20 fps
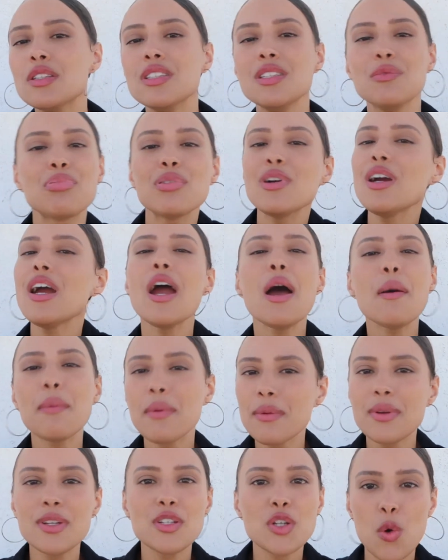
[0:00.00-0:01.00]

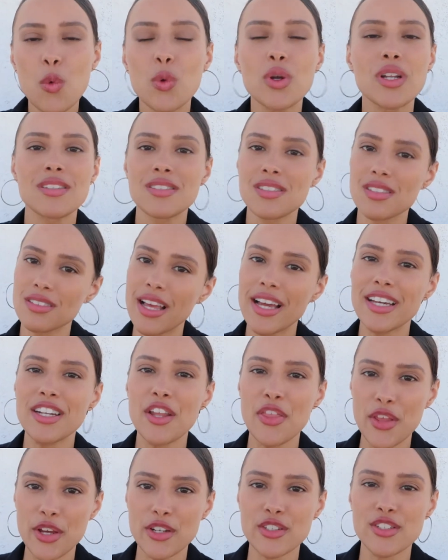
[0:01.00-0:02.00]
probably don't want to slide
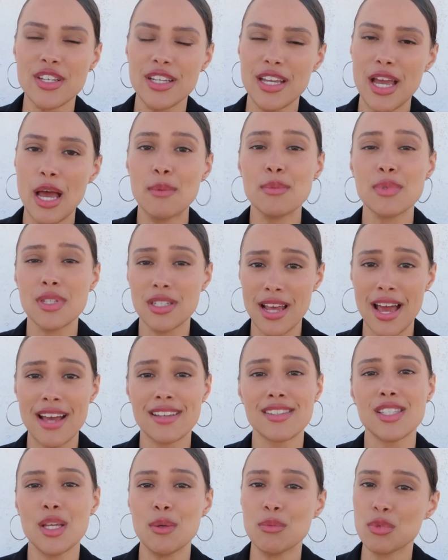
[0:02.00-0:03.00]
in their DMs and
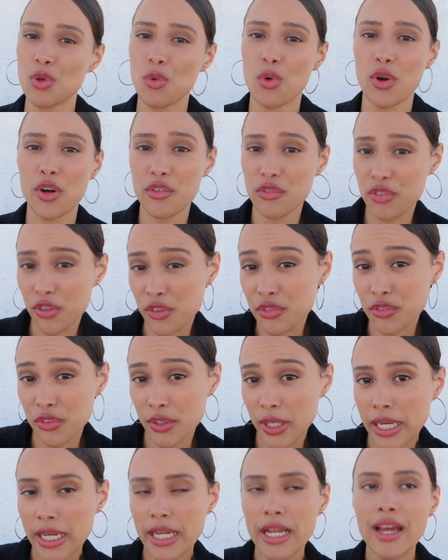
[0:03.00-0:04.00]
ask them to work for
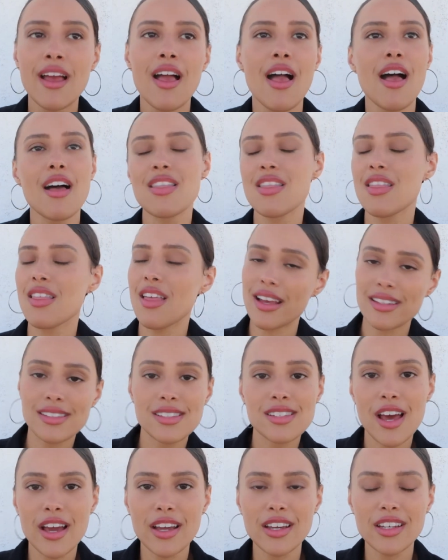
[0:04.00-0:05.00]
free. That's
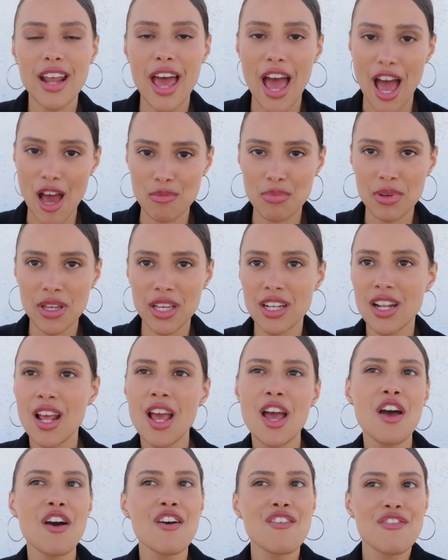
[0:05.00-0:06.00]
not gonna happen.
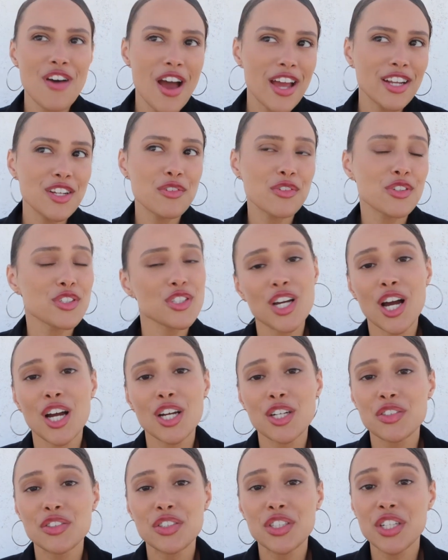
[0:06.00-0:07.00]
Find a
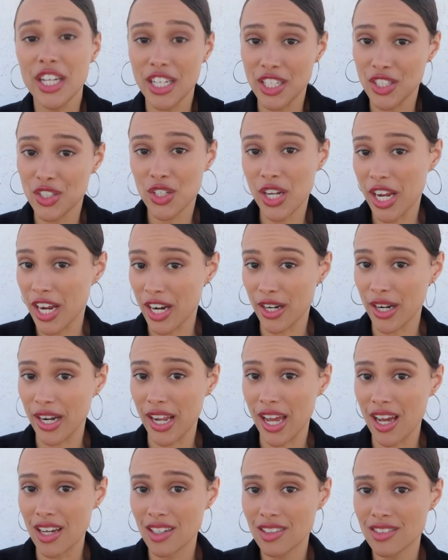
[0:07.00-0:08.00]
photographer in your
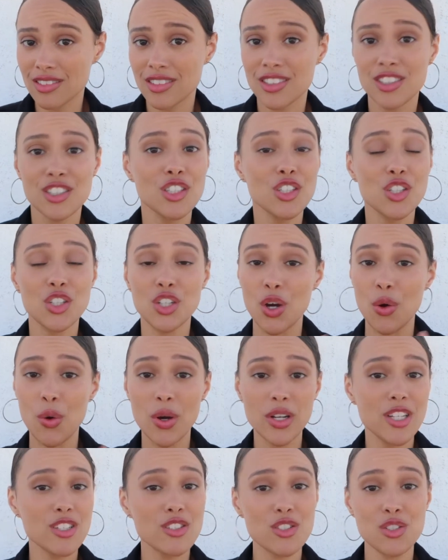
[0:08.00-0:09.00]
area, go
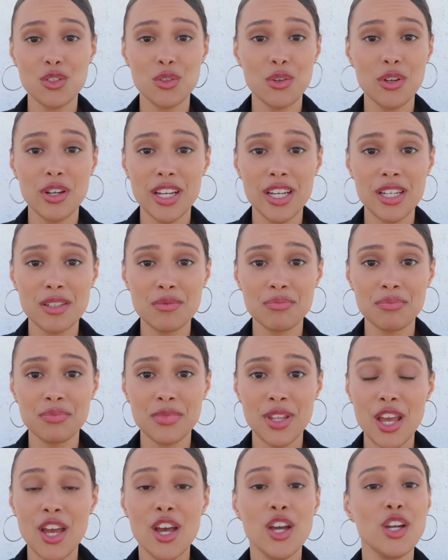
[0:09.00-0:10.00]
on Instagram,
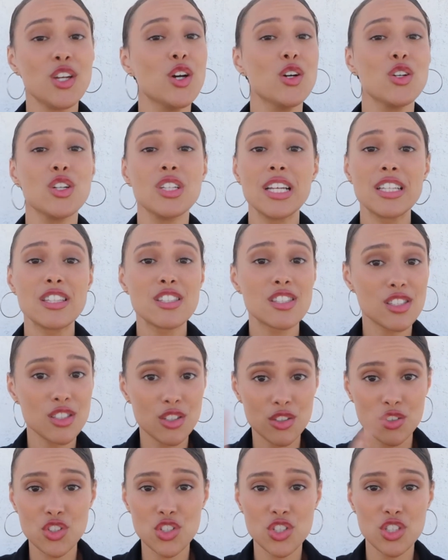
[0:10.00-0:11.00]
go to like the
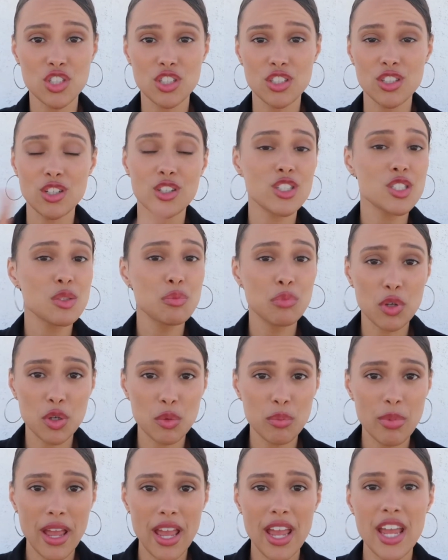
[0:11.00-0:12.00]
search or your explore
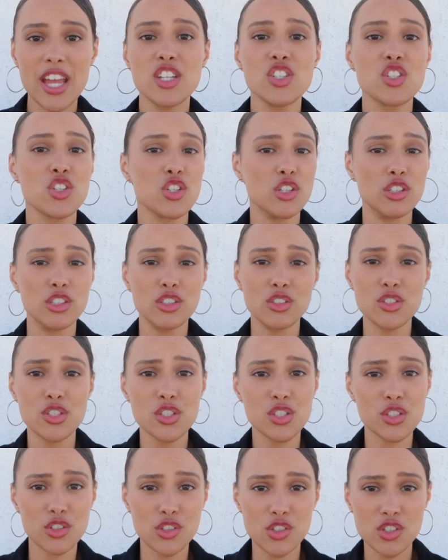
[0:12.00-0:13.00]
page or your little
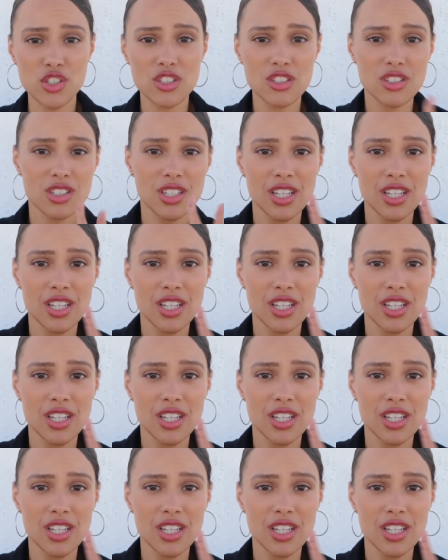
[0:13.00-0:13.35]
search